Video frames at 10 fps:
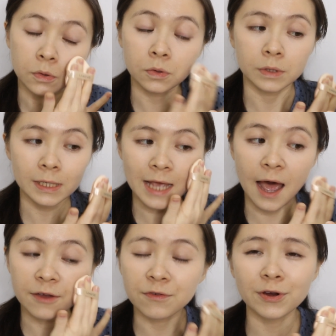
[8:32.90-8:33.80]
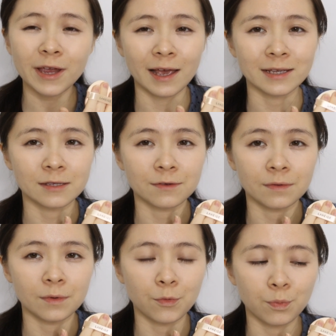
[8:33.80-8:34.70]
Ooh, this ivory has
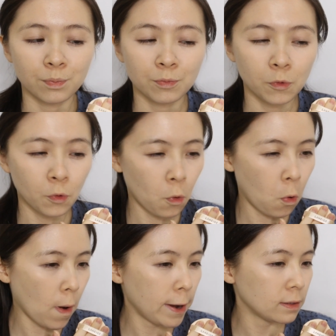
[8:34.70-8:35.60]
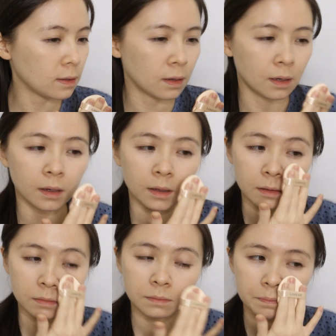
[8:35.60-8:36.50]
quite a
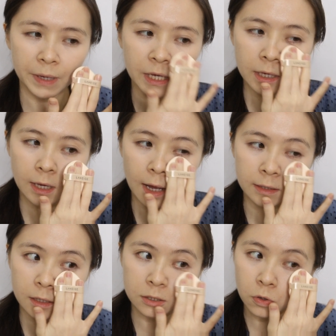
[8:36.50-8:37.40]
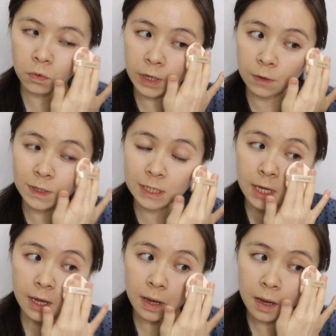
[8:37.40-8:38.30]
pinky undertone, I would
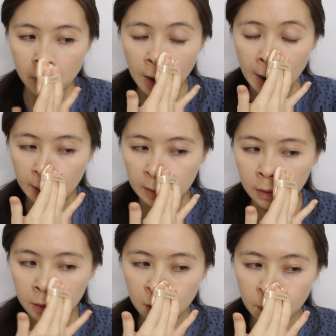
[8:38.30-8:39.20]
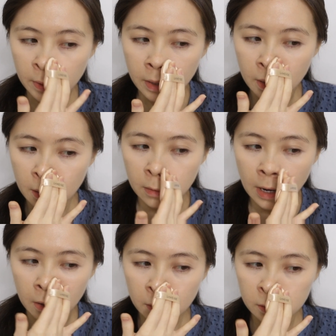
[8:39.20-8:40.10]
say. Apply a little bit
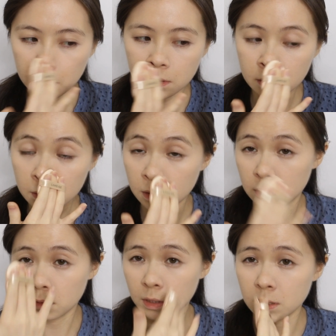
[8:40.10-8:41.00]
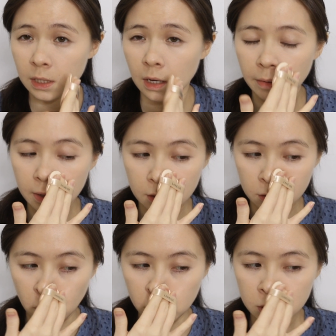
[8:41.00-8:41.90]
around this area, the
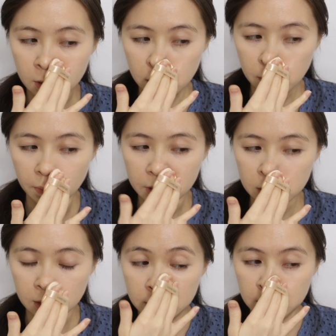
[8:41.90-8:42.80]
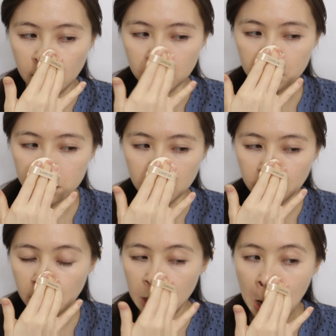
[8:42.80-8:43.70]
nose, the side nose
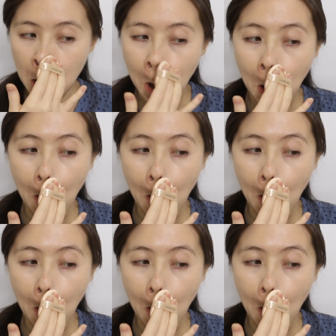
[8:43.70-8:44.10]
area here.